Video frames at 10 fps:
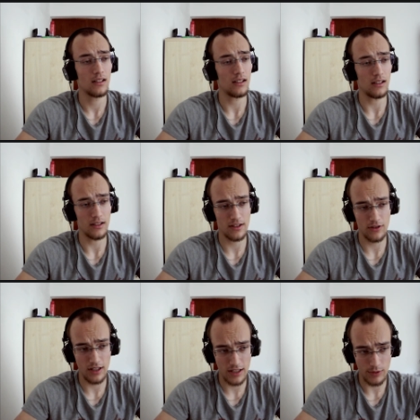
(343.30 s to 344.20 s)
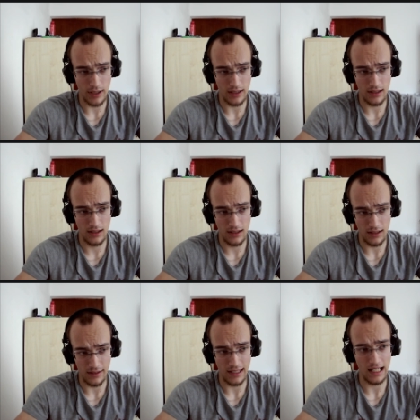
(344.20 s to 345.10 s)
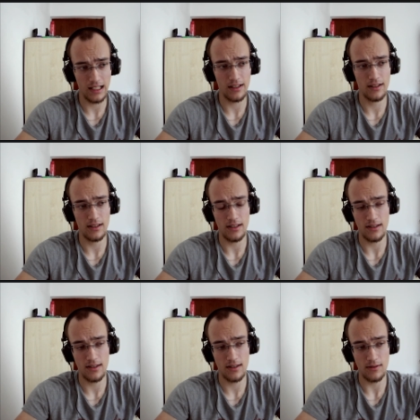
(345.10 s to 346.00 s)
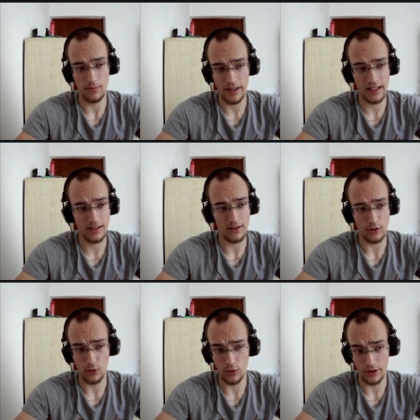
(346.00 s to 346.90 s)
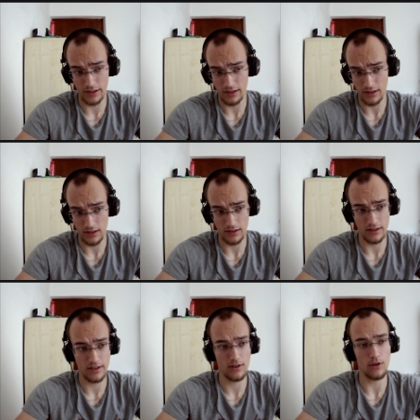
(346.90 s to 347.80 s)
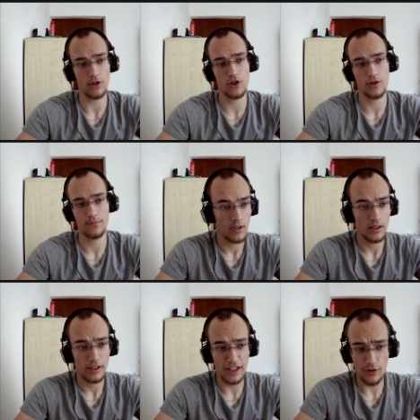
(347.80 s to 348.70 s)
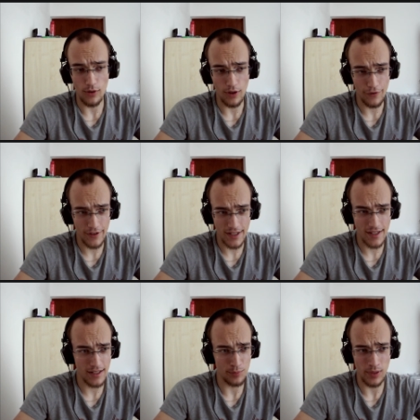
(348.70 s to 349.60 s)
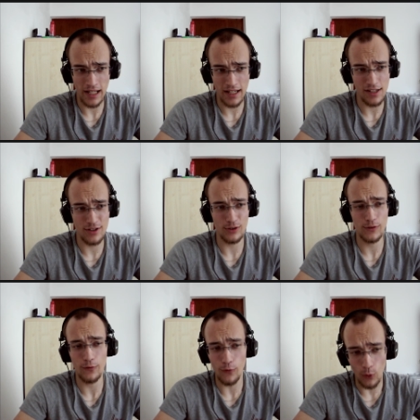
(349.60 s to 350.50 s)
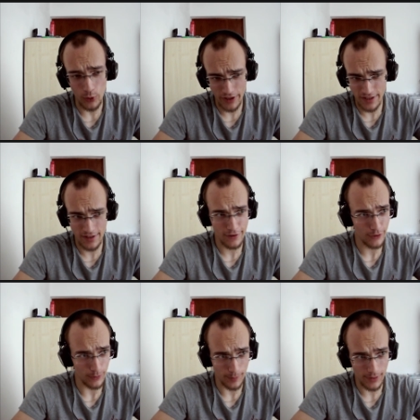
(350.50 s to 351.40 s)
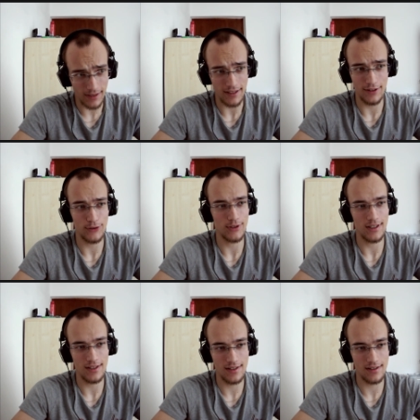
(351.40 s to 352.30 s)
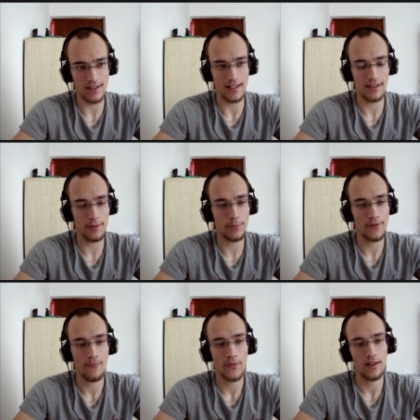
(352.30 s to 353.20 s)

Uh, so that's why I think Italian is better or the, the Scotch. Now obviously black is not forced to play into this setup,